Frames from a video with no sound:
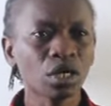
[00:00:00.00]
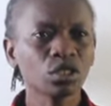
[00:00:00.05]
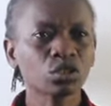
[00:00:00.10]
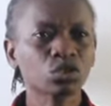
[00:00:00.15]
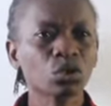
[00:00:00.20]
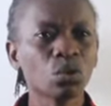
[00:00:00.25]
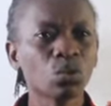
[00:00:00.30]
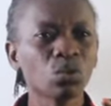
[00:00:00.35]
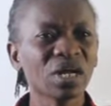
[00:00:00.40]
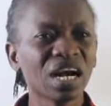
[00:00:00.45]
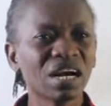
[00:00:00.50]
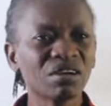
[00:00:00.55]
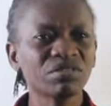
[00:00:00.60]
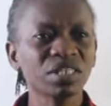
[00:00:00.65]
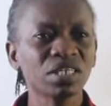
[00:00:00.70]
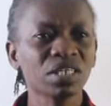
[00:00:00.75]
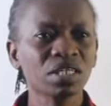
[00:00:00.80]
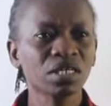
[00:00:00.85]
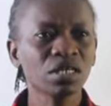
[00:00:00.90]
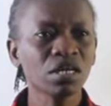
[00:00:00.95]
So we have
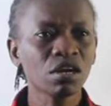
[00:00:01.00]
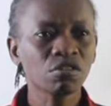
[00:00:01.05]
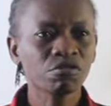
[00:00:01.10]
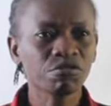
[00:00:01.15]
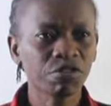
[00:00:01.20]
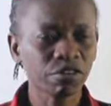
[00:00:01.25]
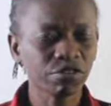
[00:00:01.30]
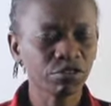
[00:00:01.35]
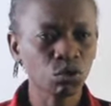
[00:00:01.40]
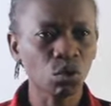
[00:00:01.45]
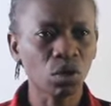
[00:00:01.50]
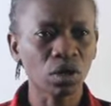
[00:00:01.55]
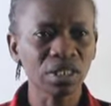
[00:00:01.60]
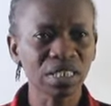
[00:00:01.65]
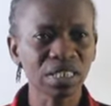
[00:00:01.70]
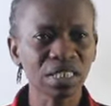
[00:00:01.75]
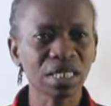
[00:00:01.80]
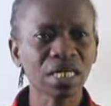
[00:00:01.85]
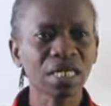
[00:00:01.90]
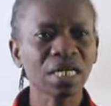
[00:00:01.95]
the 5th
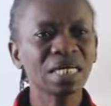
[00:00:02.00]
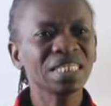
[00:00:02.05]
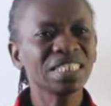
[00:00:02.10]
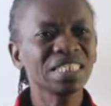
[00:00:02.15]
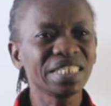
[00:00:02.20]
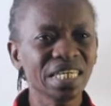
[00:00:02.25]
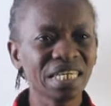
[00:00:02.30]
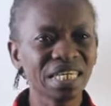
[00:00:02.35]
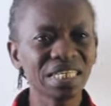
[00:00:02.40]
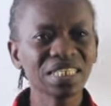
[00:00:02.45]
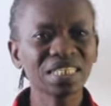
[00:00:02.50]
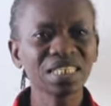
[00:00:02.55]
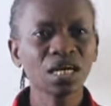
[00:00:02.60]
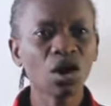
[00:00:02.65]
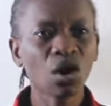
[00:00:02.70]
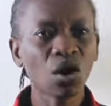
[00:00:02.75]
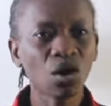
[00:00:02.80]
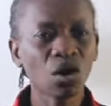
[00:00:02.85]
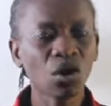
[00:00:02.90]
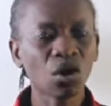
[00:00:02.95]
one there, this
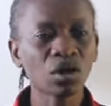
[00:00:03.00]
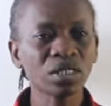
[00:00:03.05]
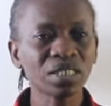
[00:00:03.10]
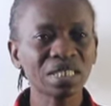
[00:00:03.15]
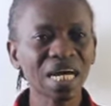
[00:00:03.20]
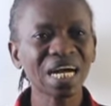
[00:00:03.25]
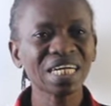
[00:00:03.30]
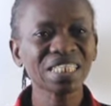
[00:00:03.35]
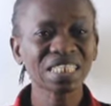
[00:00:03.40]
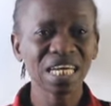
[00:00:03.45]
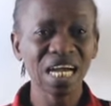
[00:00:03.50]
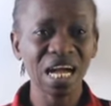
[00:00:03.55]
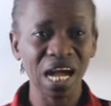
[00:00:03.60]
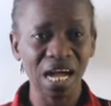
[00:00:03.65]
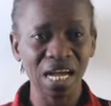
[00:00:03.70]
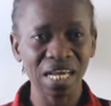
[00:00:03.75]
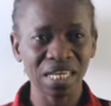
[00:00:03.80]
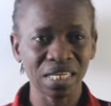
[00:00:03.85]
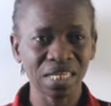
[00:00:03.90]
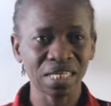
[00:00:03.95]
or that
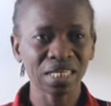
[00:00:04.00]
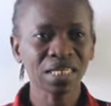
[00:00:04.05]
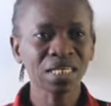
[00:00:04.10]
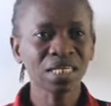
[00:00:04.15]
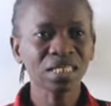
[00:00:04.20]
eye.